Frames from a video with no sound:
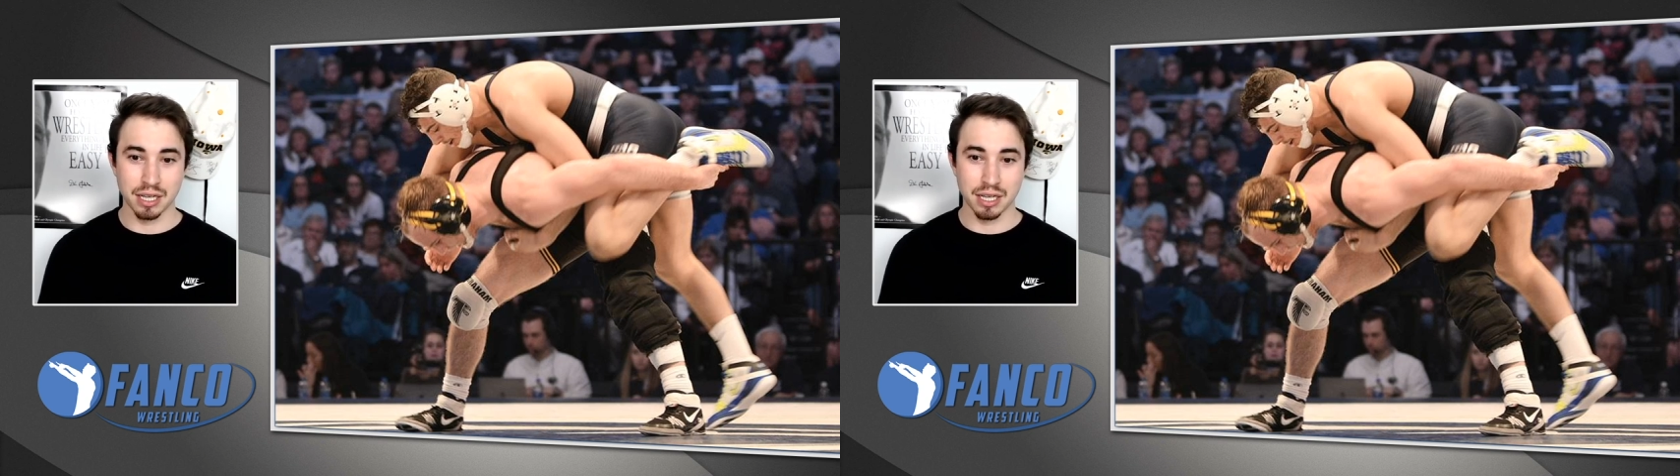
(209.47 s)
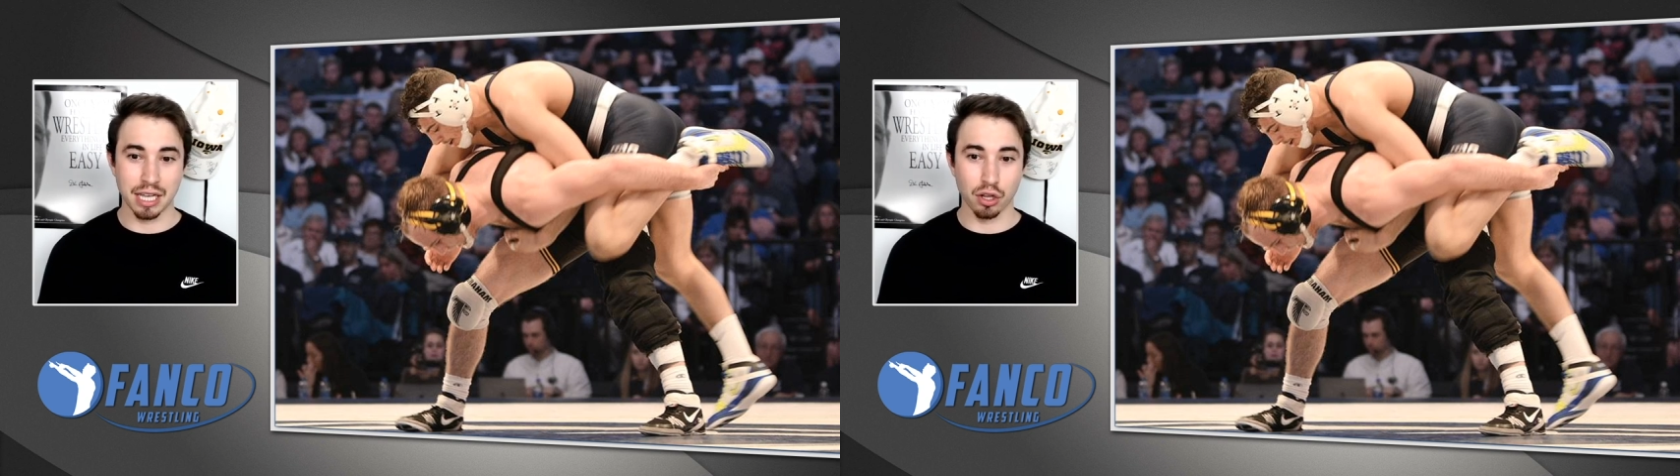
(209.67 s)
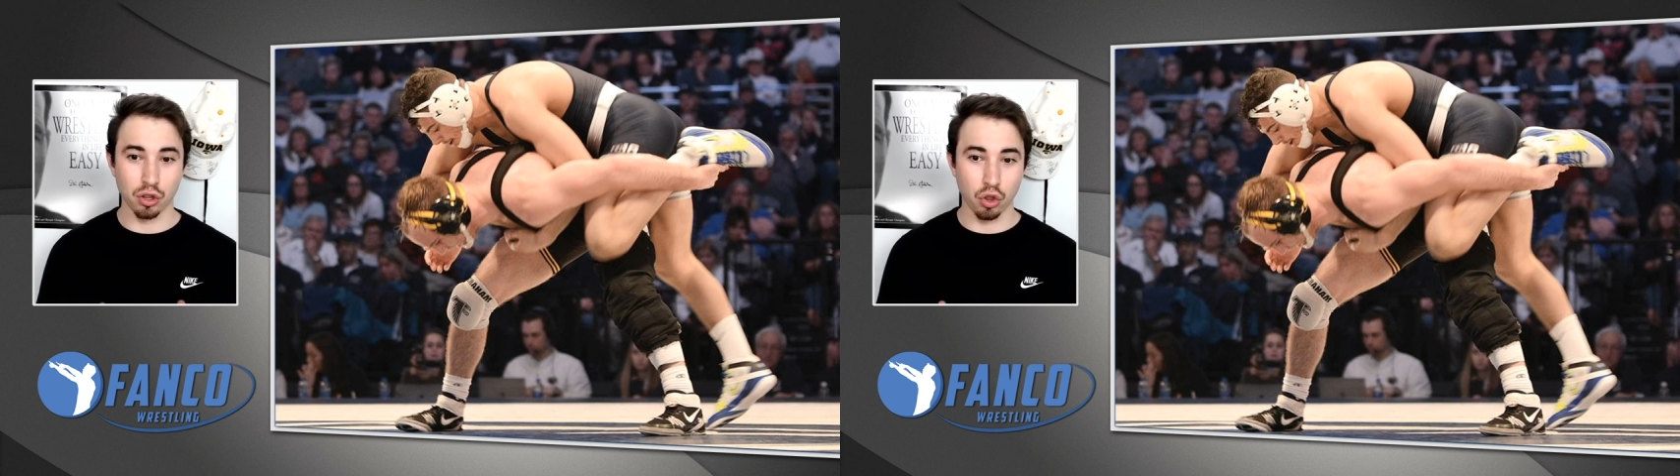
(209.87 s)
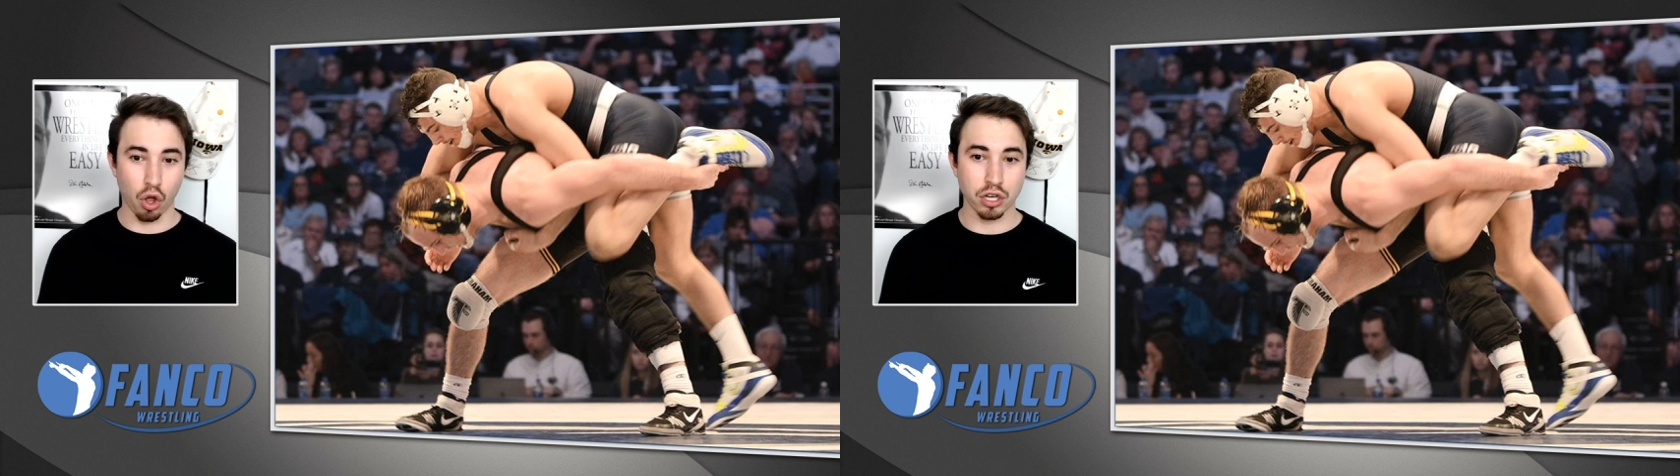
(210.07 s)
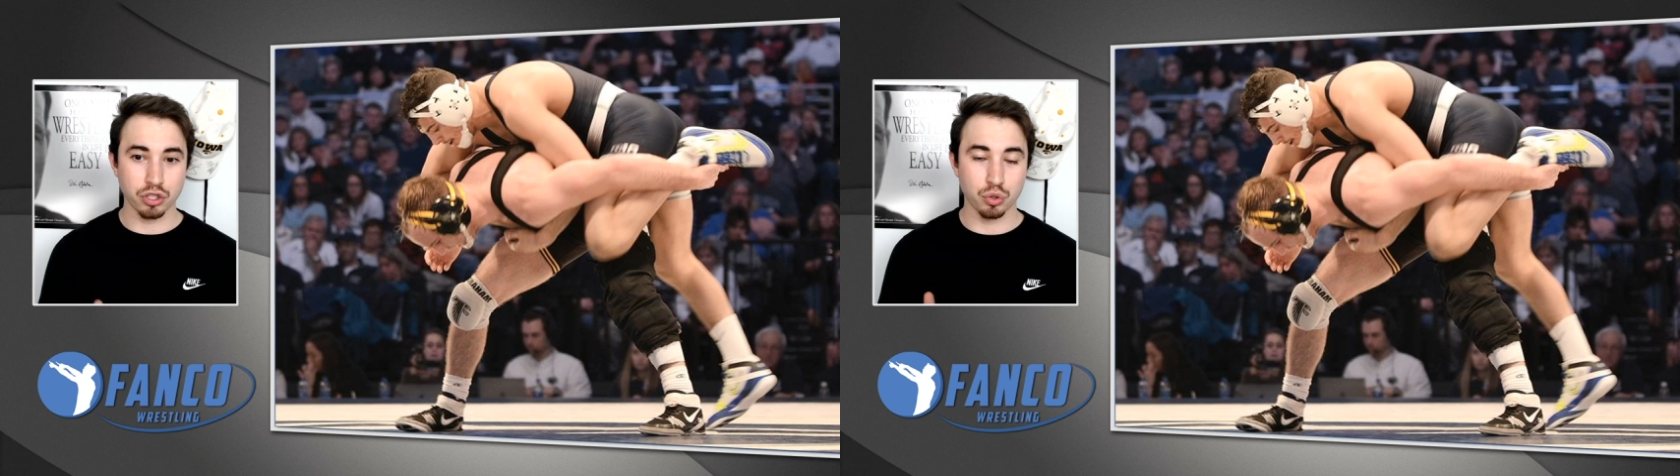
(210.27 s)
he had a
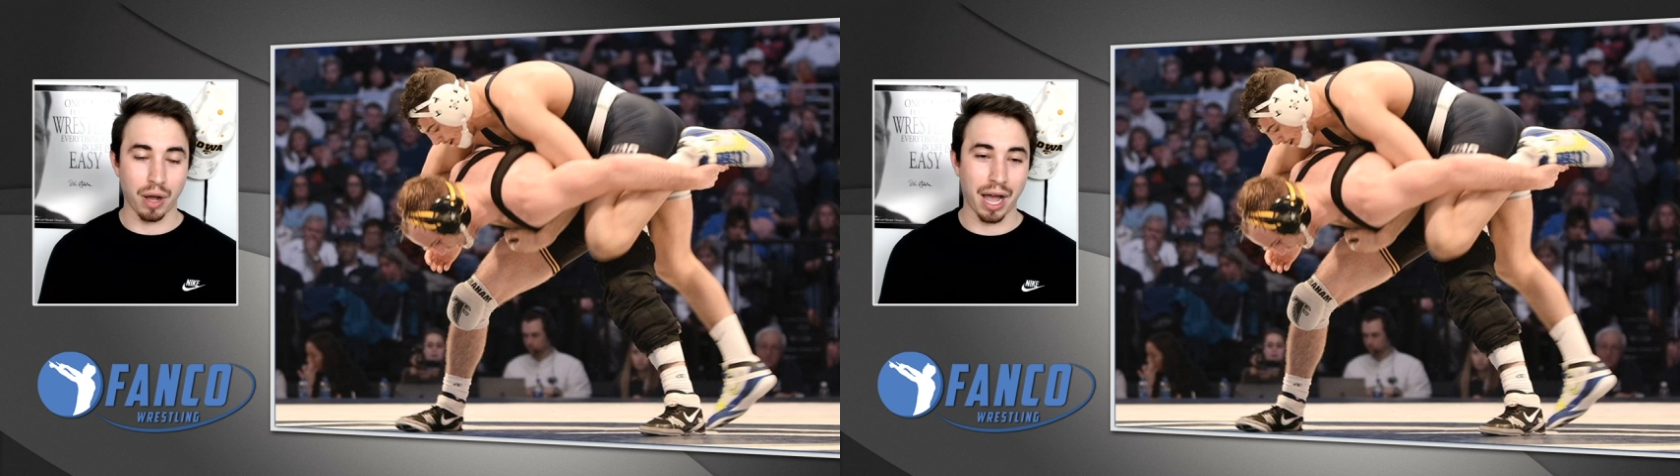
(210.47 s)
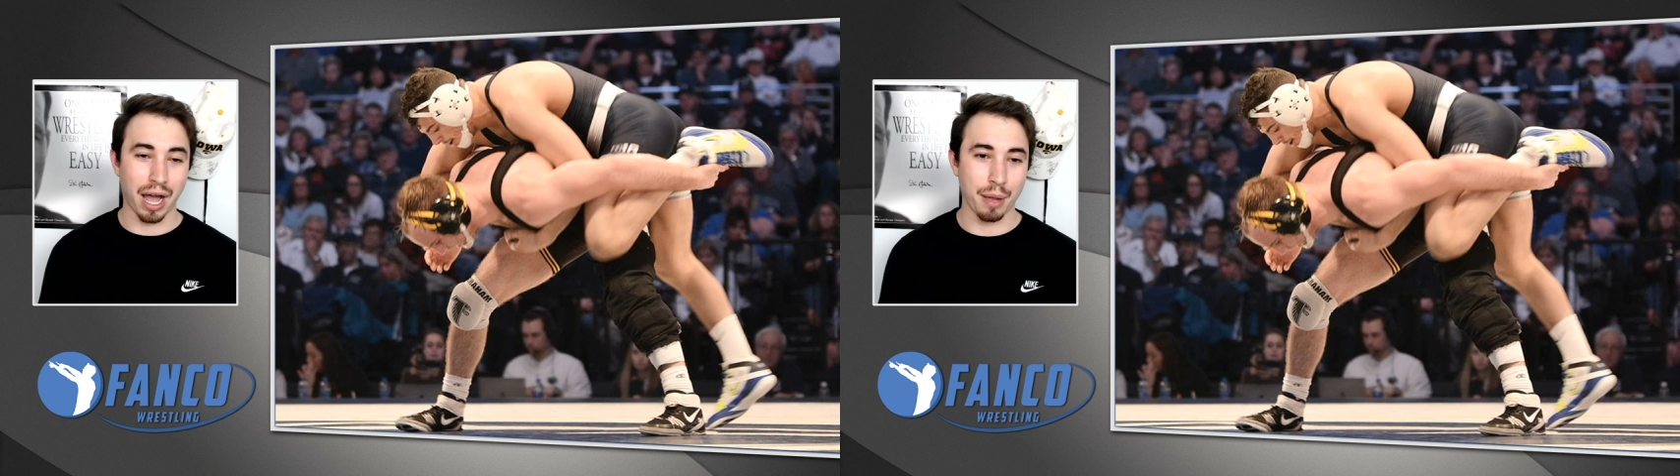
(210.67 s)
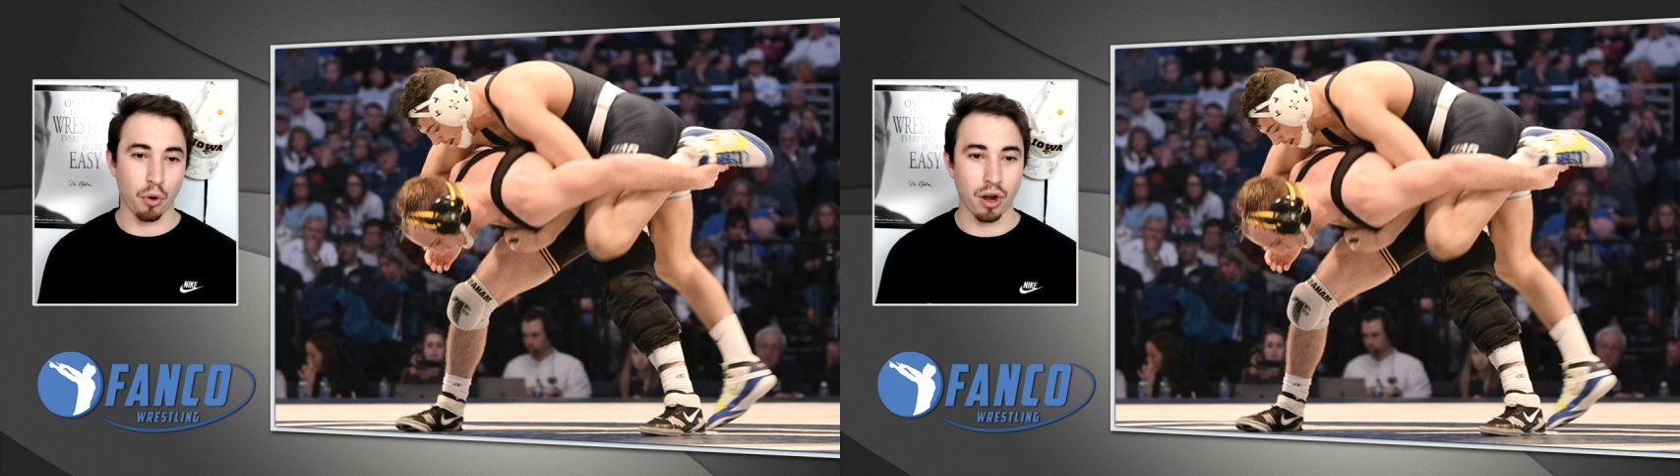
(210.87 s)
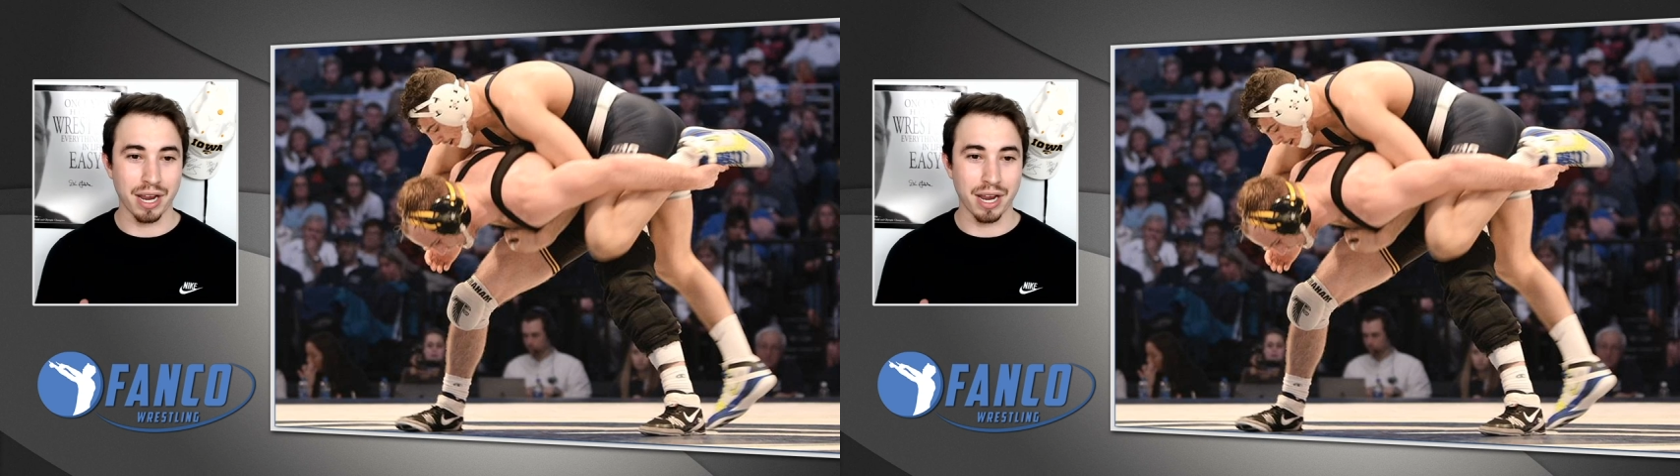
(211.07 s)
loss to Imar